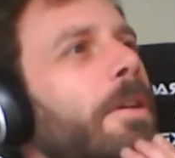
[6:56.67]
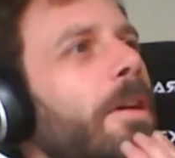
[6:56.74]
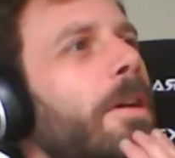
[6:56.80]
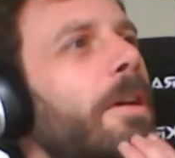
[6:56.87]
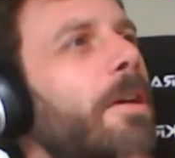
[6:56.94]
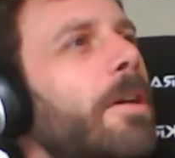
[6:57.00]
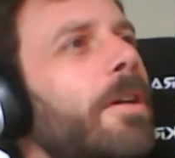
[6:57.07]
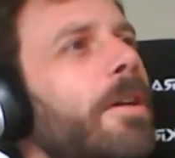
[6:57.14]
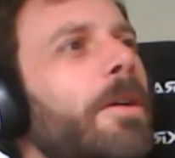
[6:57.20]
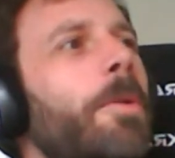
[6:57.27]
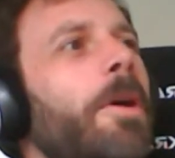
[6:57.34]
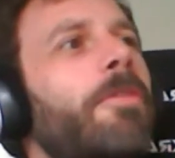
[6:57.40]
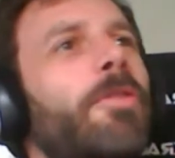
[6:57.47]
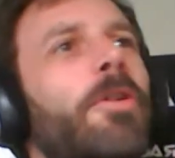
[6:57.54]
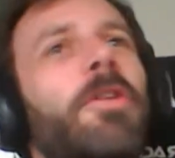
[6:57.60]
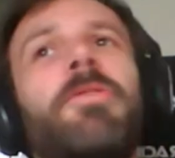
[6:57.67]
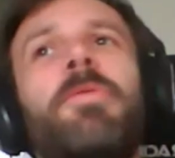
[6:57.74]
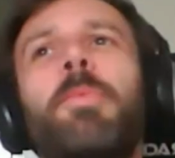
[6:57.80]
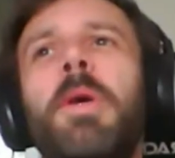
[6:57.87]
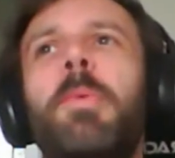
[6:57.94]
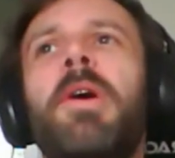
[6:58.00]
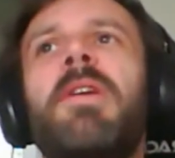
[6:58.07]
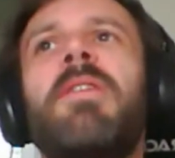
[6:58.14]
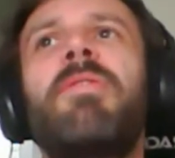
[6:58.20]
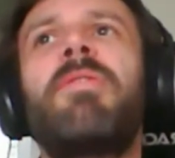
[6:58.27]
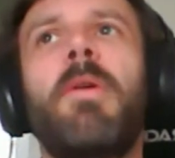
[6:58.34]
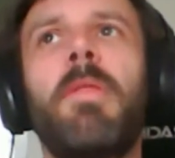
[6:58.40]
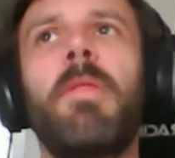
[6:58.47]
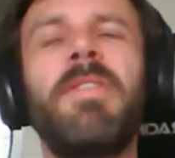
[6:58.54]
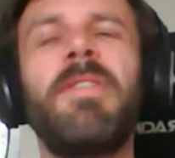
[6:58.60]
Well, first we went
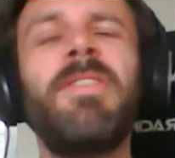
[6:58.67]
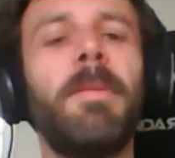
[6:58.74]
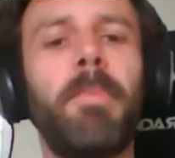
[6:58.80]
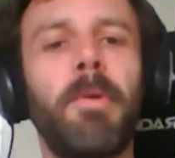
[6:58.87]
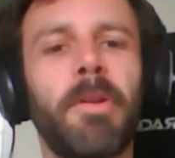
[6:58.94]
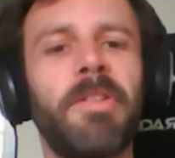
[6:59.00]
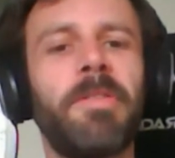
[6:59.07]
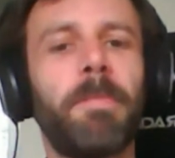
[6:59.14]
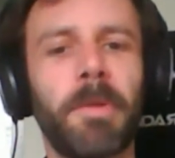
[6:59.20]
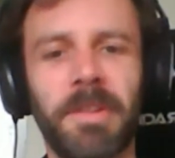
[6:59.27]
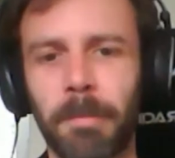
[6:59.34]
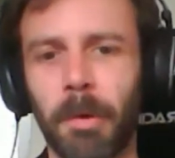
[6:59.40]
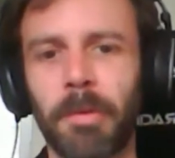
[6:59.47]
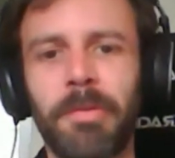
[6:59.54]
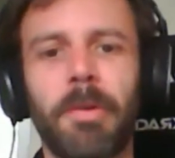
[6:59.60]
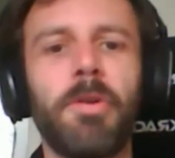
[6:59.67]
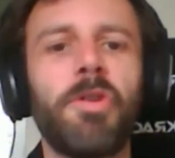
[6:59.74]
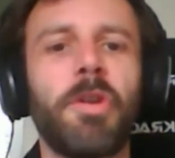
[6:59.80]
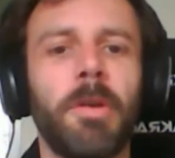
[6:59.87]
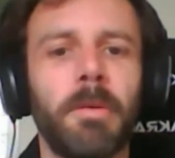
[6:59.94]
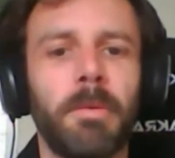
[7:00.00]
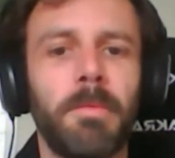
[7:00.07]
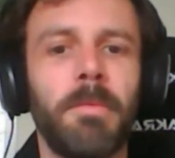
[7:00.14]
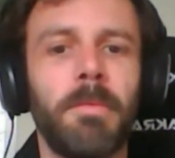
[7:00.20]
for the simplest possible solution.